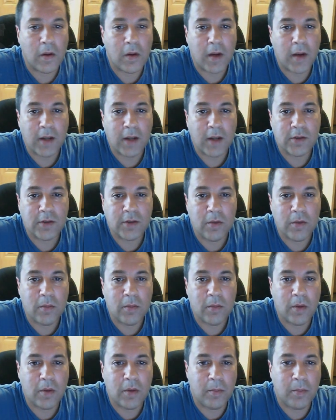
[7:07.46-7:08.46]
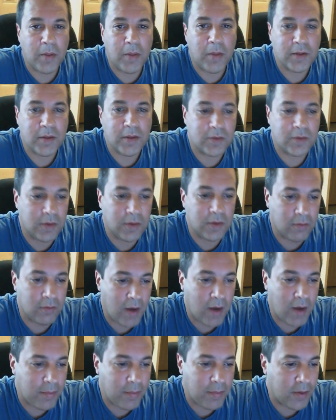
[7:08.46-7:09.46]
guys, so I'm going to basically
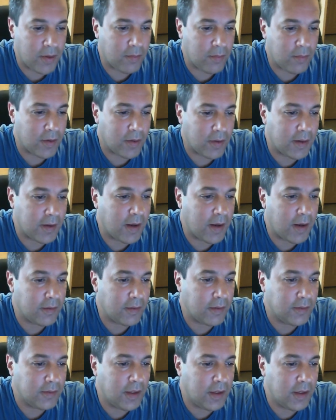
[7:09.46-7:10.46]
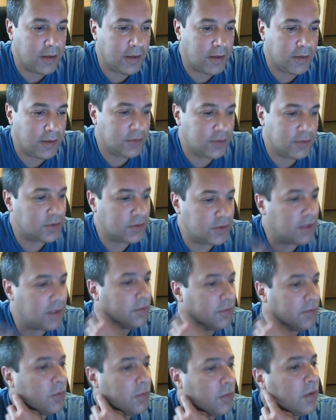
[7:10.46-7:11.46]
wrap it up right now and just
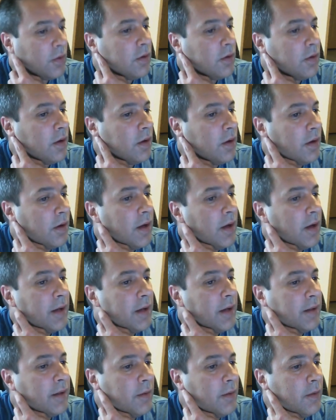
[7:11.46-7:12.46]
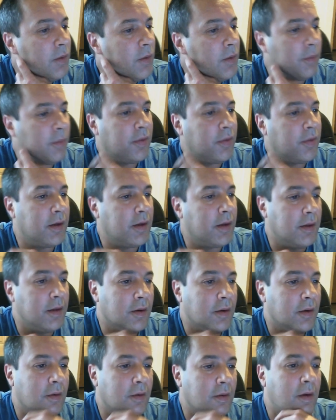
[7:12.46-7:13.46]
give you an idea of what I'm thinking
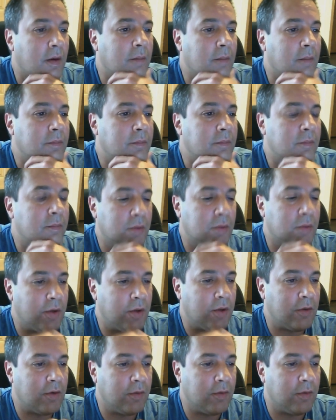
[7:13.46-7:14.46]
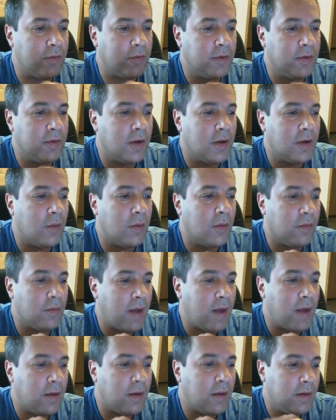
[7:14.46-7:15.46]
here, particularly for the Delaware
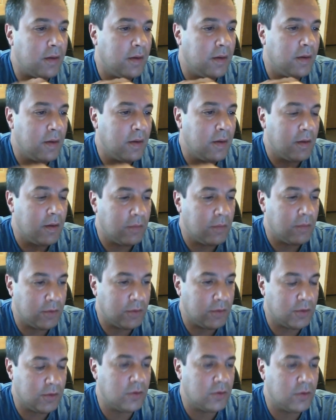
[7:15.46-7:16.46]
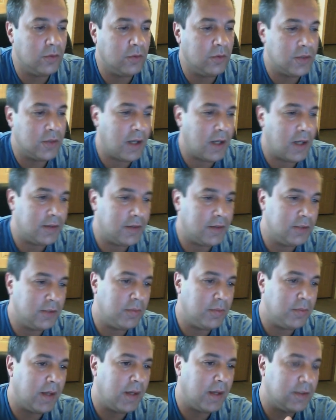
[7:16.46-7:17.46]
Valley, which includes
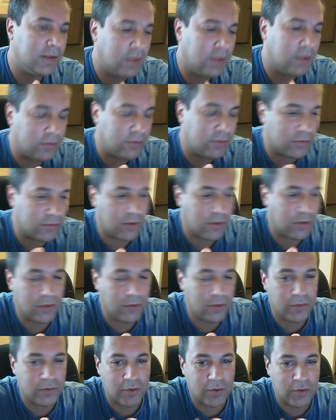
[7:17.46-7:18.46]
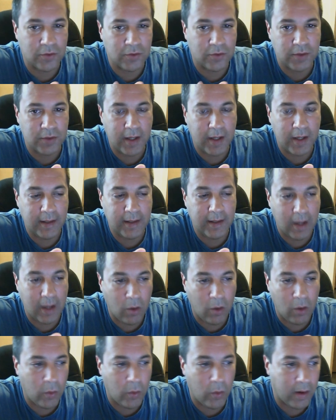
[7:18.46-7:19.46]
southeast PA, central southern New Jersey, and
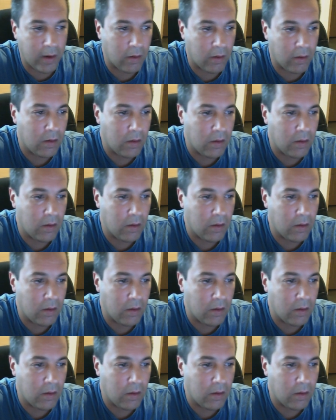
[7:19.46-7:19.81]
Delaware.